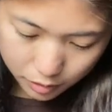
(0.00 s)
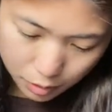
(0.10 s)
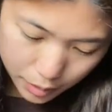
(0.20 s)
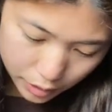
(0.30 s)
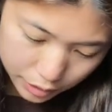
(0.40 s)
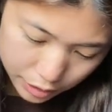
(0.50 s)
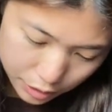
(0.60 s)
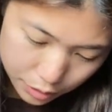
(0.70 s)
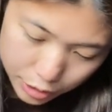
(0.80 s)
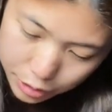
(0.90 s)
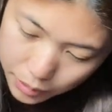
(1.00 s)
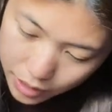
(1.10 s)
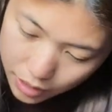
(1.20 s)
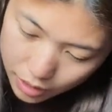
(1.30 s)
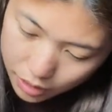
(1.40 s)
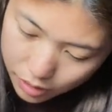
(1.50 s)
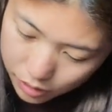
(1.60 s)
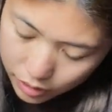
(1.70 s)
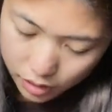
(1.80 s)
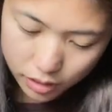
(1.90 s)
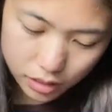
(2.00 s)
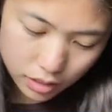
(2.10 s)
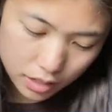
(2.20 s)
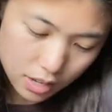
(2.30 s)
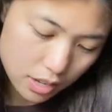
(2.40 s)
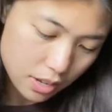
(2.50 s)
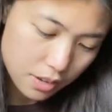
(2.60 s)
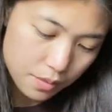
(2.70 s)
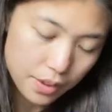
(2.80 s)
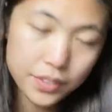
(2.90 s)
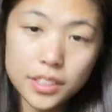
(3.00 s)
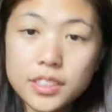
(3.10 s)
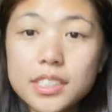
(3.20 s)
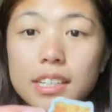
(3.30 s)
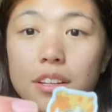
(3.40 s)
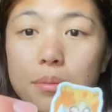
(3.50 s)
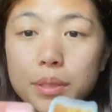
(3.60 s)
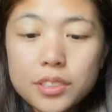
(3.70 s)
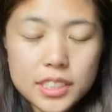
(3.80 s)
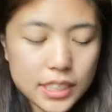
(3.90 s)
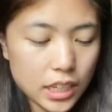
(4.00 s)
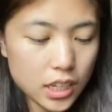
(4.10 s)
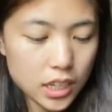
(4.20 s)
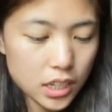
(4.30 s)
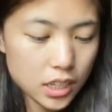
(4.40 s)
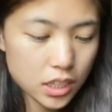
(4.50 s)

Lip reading: Oh my god, so sweet. Hold on. We have a little Sailor Moon sticker.